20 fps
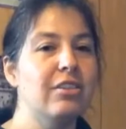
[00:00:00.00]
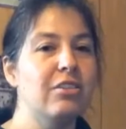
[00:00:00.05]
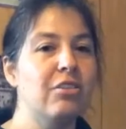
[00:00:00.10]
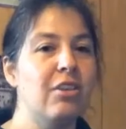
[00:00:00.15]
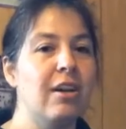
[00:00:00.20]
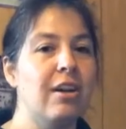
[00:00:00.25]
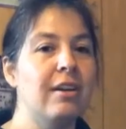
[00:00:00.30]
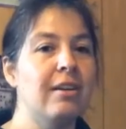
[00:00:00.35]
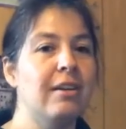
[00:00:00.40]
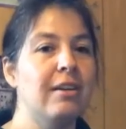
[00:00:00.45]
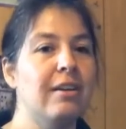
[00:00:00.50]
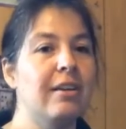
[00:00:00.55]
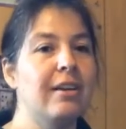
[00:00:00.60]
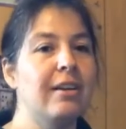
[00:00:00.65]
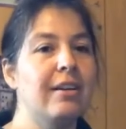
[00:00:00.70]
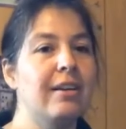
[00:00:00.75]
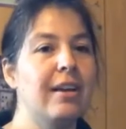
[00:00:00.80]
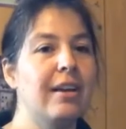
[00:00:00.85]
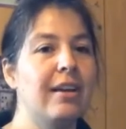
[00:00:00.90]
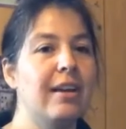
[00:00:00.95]
and stronger,
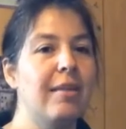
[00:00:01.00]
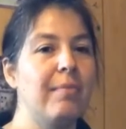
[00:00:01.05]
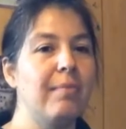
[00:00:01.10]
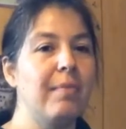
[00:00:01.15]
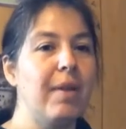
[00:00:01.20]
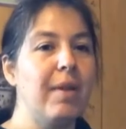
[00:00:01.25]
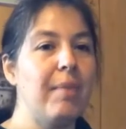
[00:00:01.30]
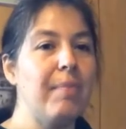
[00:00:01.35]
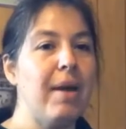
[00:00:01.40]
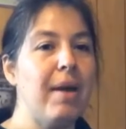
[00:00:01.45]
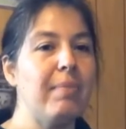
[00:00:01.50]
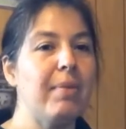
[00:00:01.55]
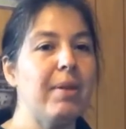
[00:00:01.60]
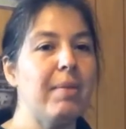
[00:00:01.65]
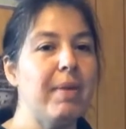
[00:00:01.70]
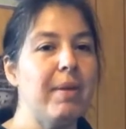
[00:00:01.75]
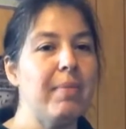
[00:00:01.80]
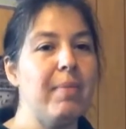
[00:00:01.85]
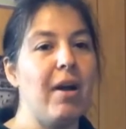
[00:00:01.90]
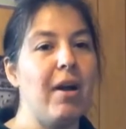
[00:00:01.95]
and I'm happy
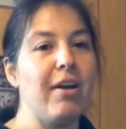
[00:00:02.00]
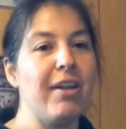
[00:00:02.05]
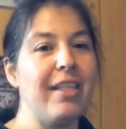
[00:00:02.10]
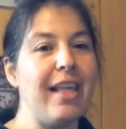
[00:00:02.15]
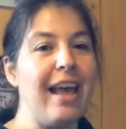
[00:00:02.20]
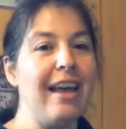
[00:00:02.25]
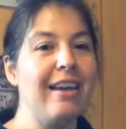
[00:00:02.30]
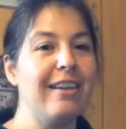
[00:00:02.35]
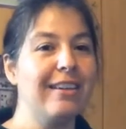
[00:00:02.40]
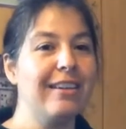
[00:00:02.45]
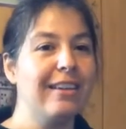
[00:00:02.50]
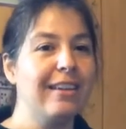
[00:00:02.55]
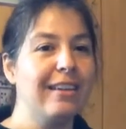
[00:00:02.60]
to be a part of that.